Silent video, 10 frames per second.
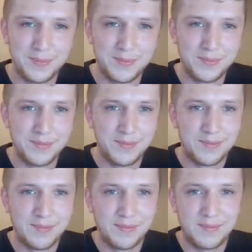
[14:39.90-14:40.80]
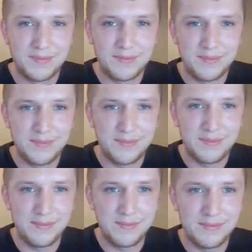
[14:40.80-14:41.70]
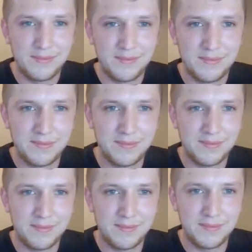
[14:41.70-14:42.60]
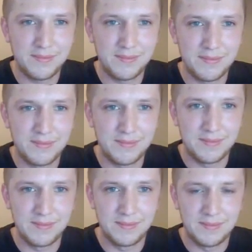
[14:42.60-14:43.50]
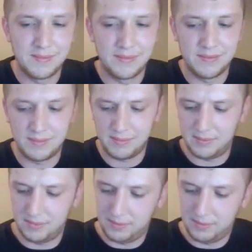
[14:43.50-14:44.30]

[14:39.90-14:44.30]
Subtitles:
[no speech]